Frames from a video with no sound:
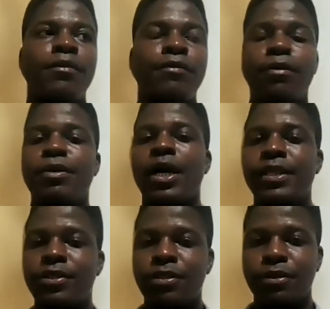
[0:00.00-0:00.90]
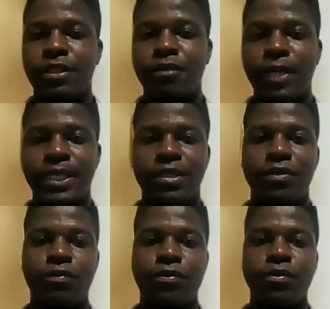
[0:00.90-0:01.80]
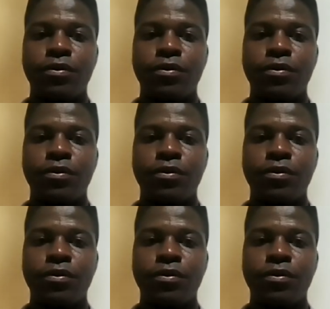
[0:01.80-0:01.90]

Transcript: From an author's perspective,